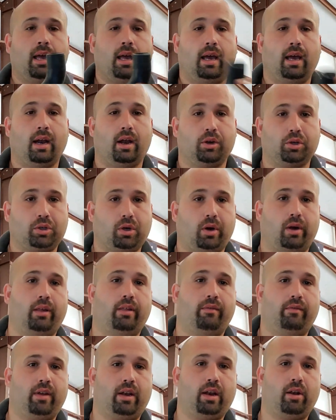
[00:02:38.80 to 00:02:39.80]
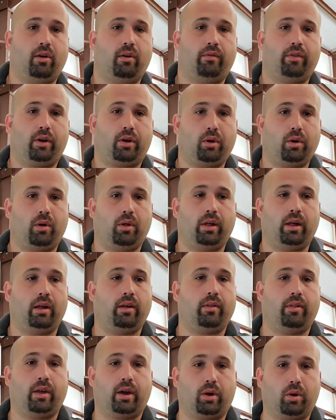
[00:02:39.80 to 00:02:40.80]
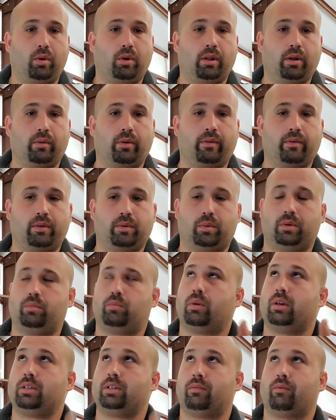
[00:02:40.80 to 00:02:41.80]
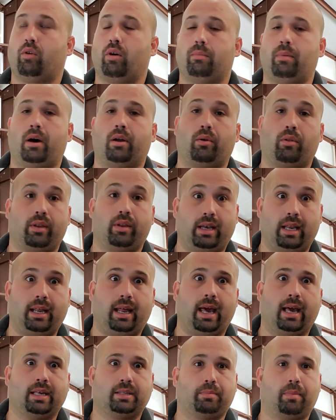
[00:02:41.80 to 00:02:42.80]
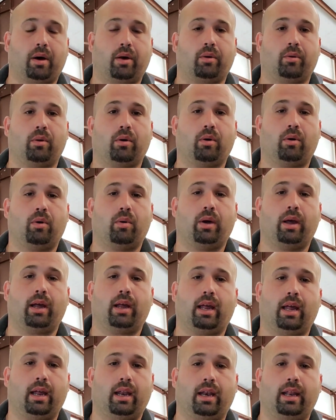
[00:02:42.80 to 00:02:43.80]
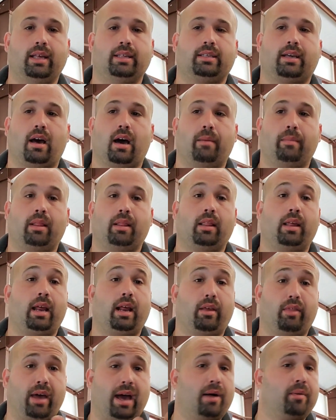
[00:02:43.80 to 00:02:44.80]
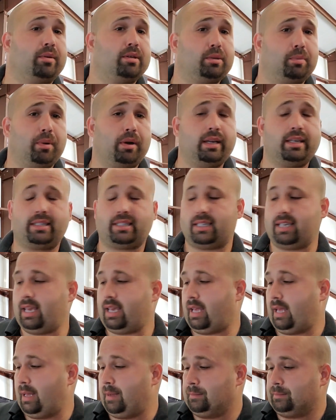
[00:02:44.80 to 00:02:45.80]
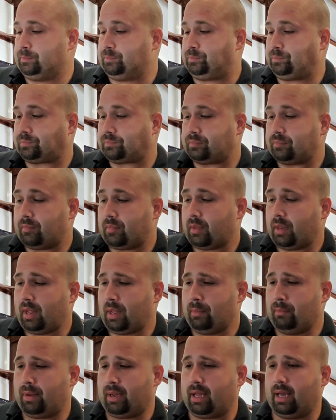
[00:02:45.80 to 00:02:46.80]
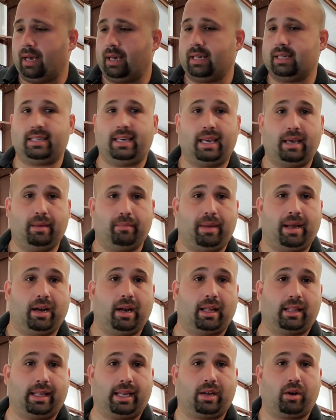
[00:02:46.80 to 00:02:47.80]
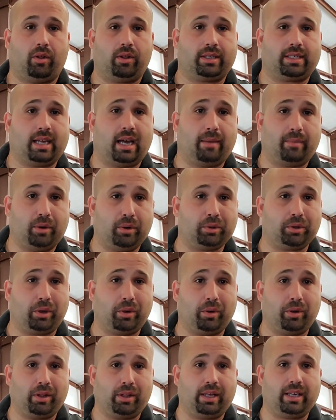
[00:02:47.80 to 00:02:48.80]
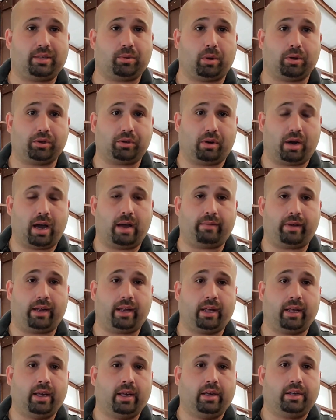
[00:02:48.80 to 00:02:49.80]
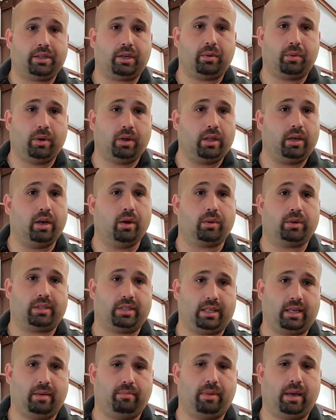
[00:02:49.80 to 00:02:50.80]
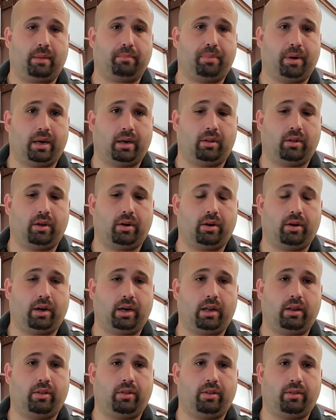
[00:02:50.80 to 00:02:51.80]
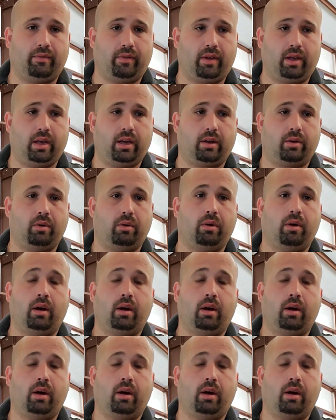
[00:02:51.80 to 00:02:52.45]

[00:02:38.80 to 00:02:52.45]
And I'll show you the video of the coolant reservoir bottle, the degas bottle, real quick, and its common leak. That one's pretty sneaky because it may not leak all the time. Usually only leaks while driving, so you really don't see a big puddle underneath the vehicle.